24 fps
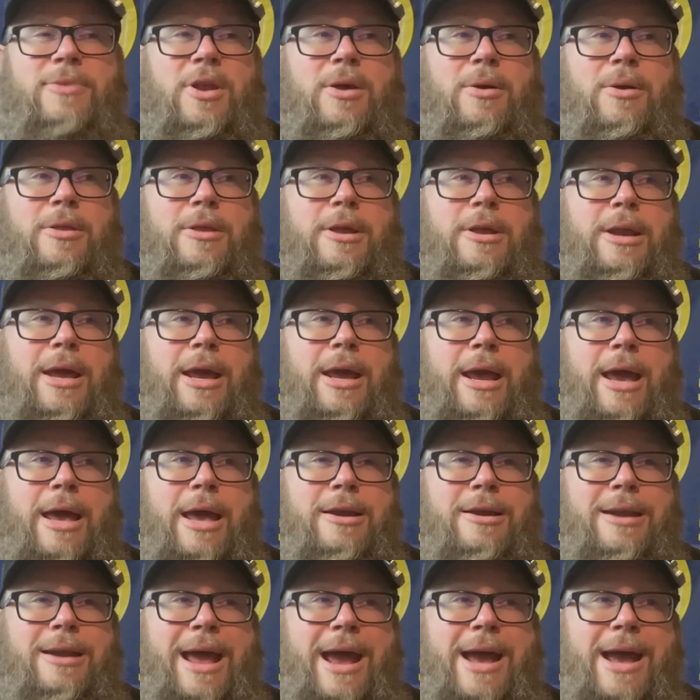the day
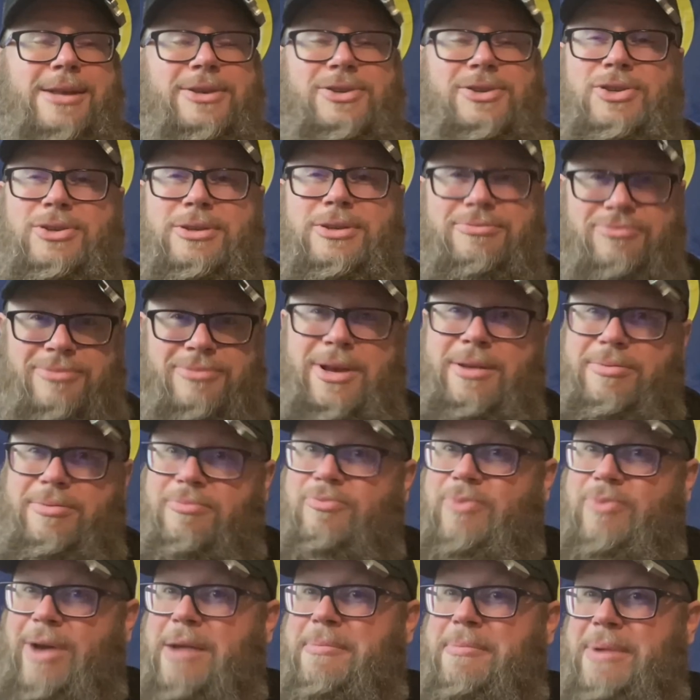ended at
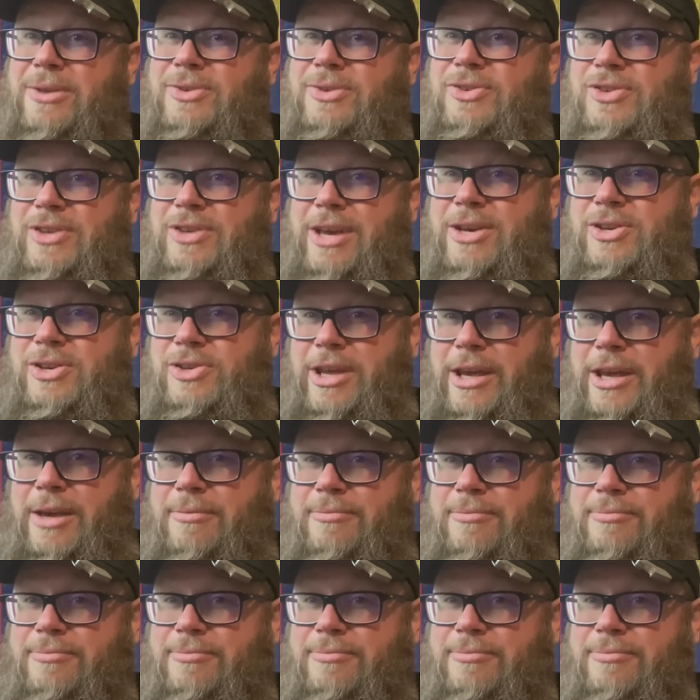right about sixty